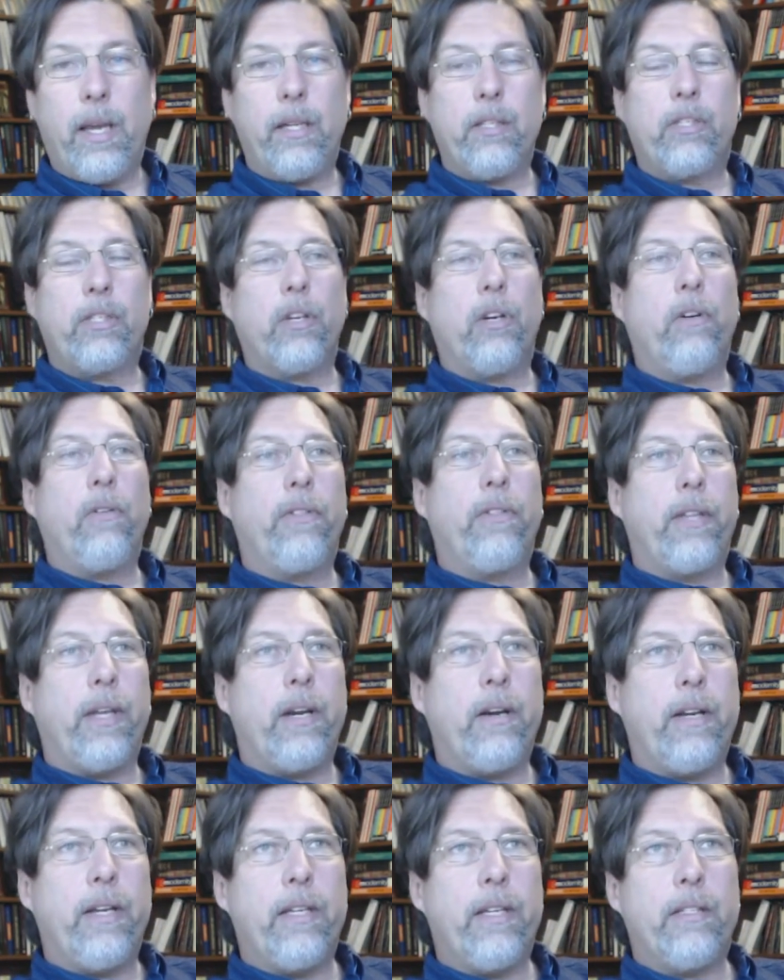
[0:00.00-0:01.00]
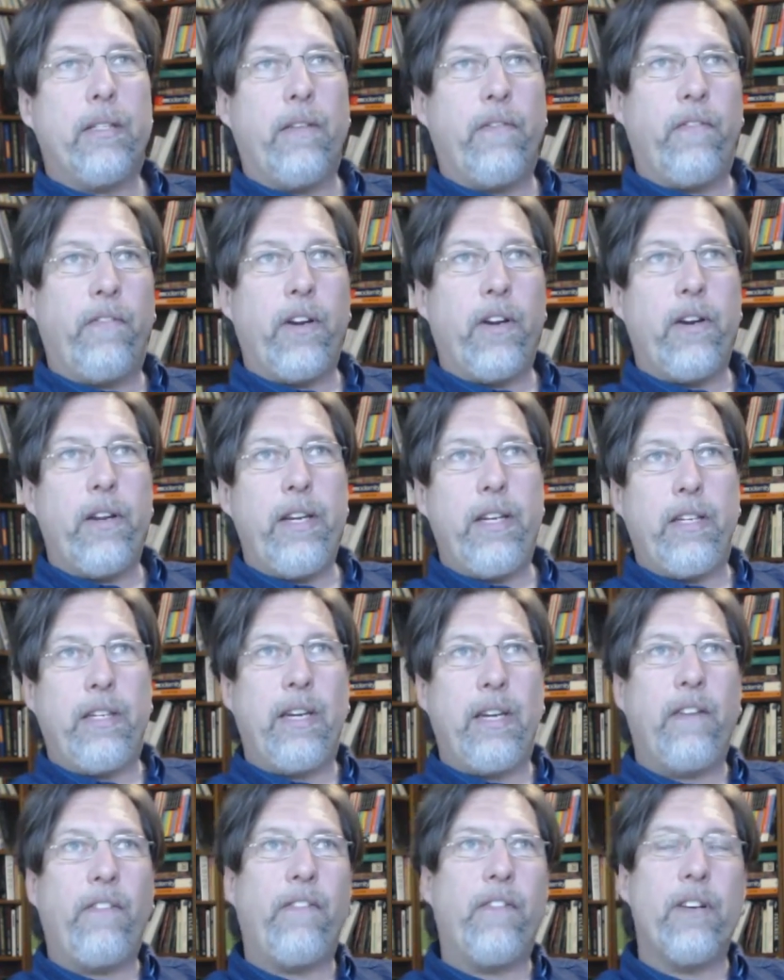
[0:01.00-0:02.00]
And so there is a very
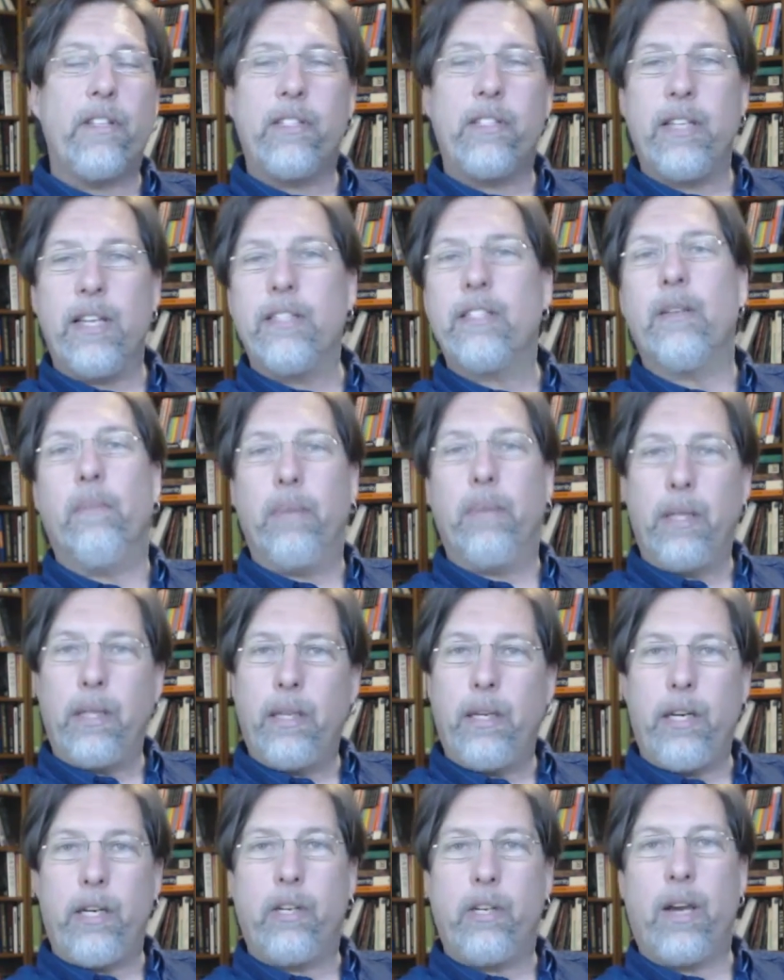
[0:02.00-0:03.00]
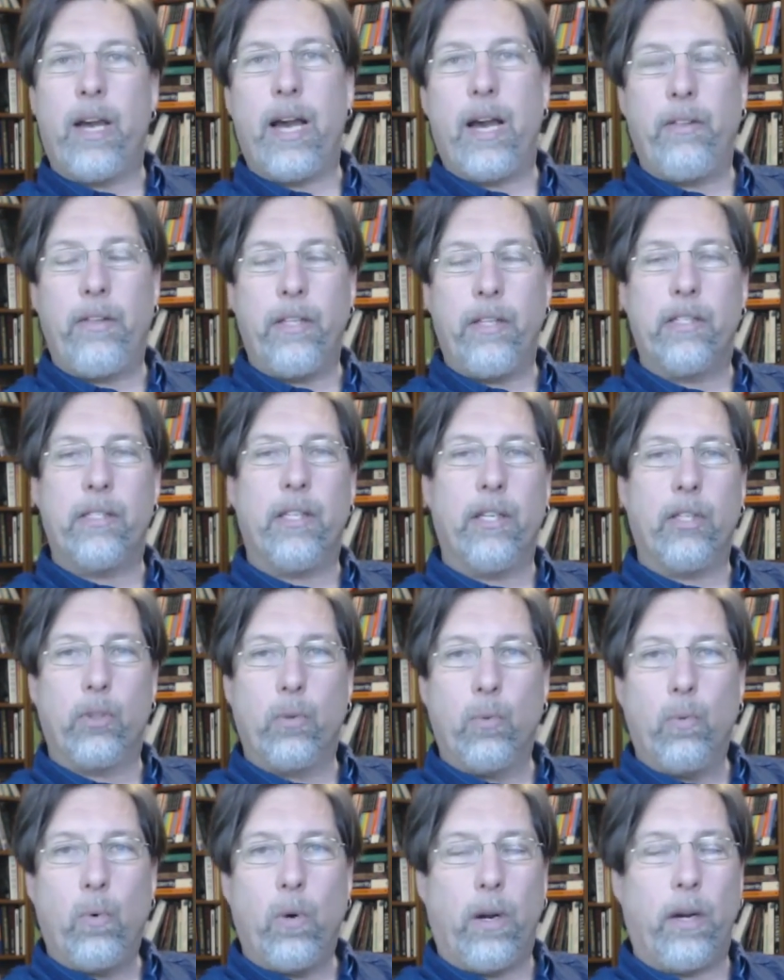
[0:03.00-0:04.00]
different sensibility to how these
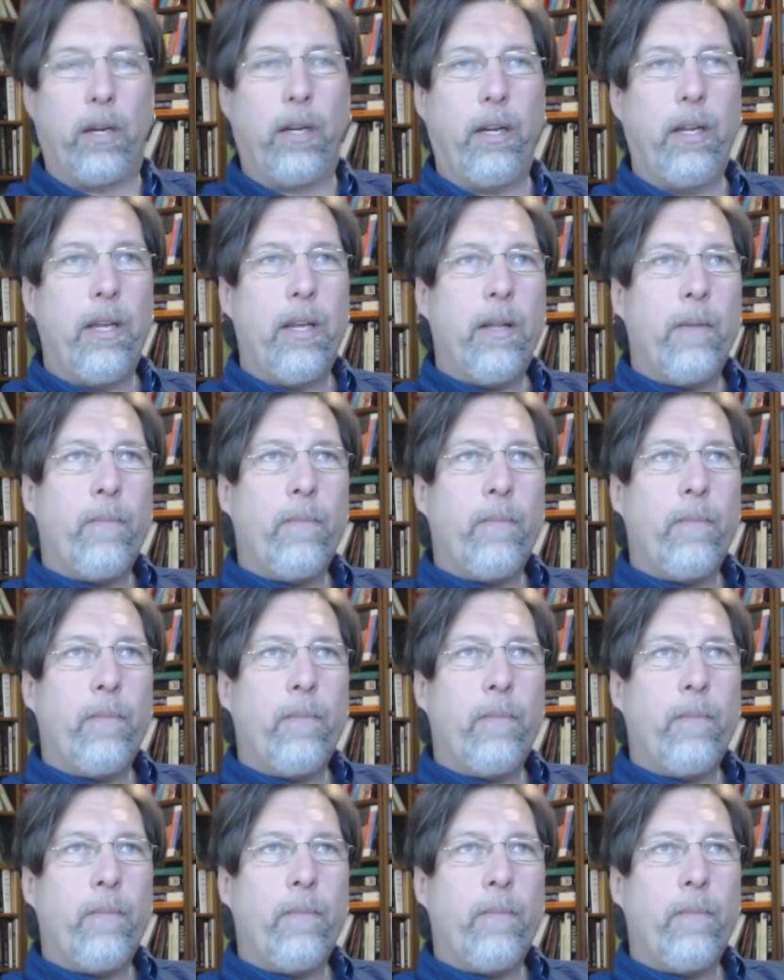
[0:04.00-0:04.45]
things work.